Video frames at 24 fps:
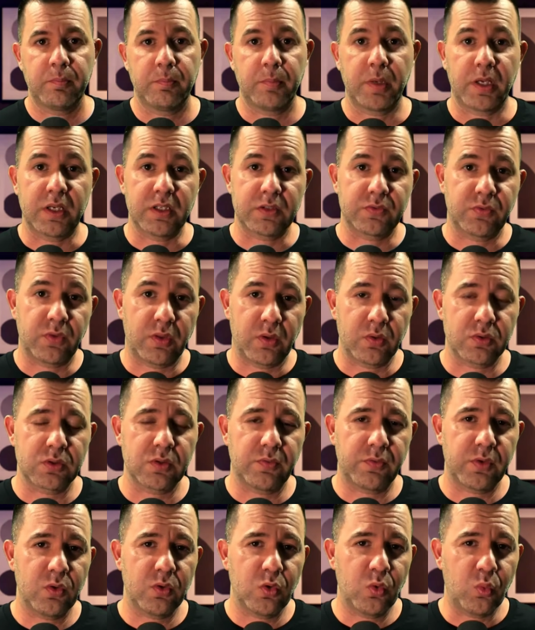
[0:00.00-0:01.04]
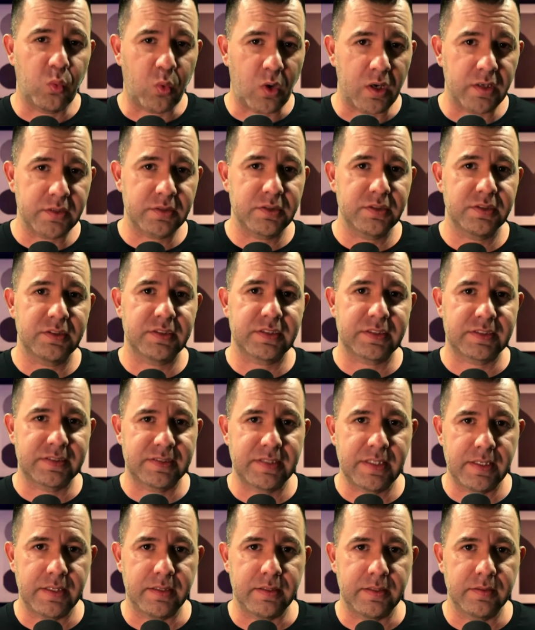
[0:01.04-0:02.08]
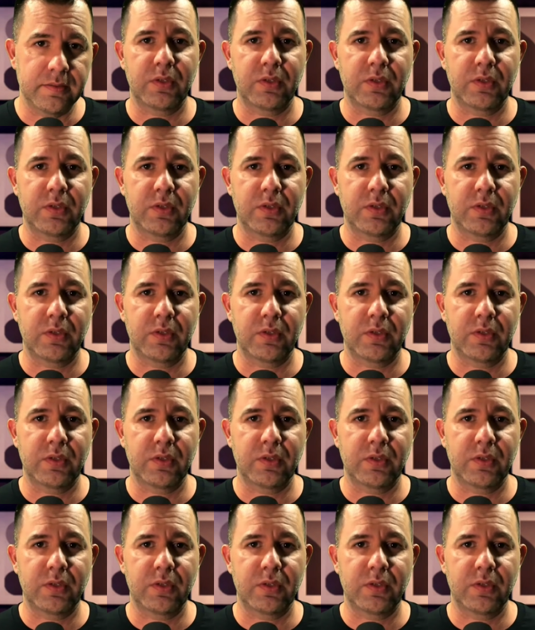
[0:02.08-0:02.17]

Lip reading: Because for those of you who want to succeed,